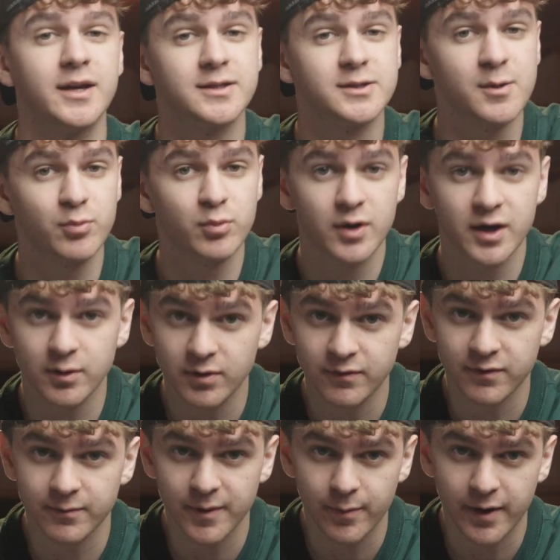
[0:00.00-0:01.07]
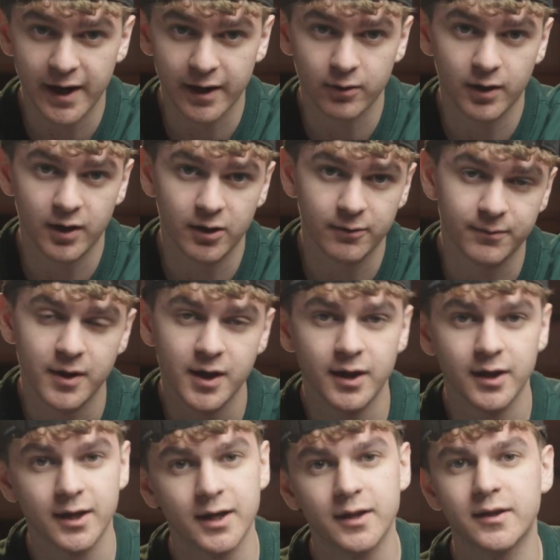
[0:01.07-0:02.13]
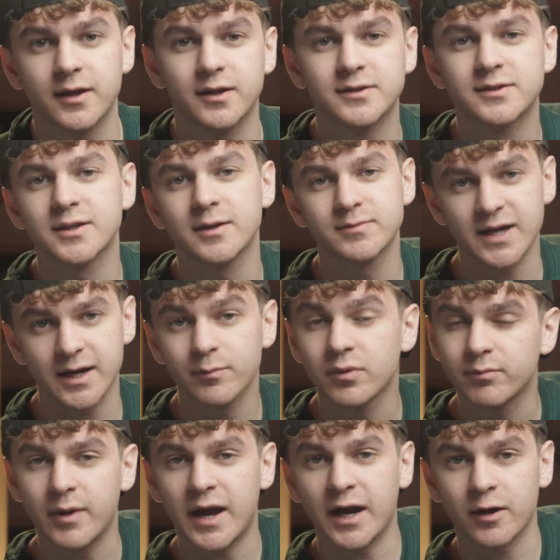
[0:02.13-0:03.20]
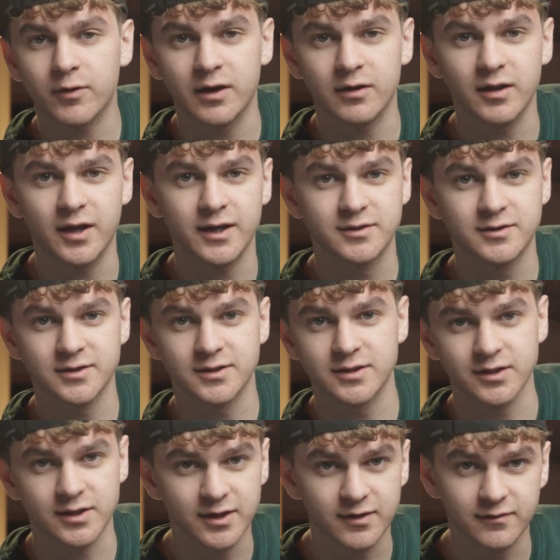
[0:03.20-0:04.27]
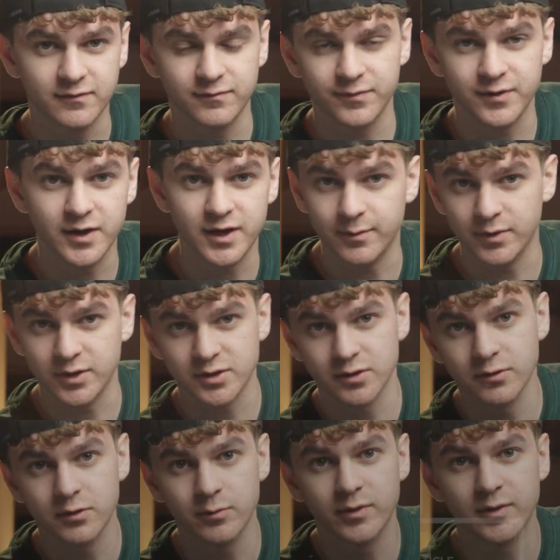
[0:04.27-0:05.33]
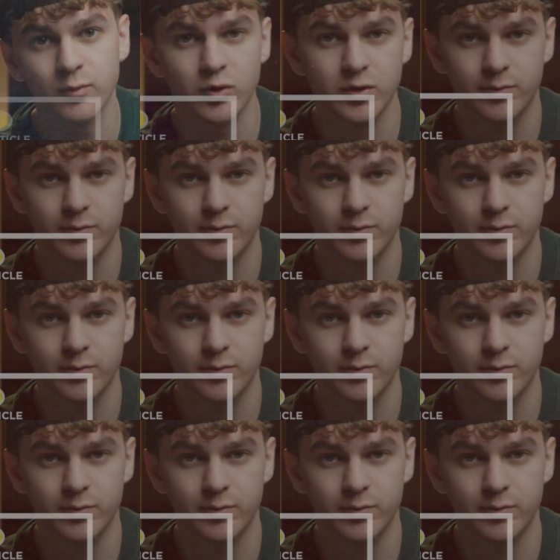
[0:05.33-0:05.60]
separating me from the background, and then some type of background light just to give the image a little bit more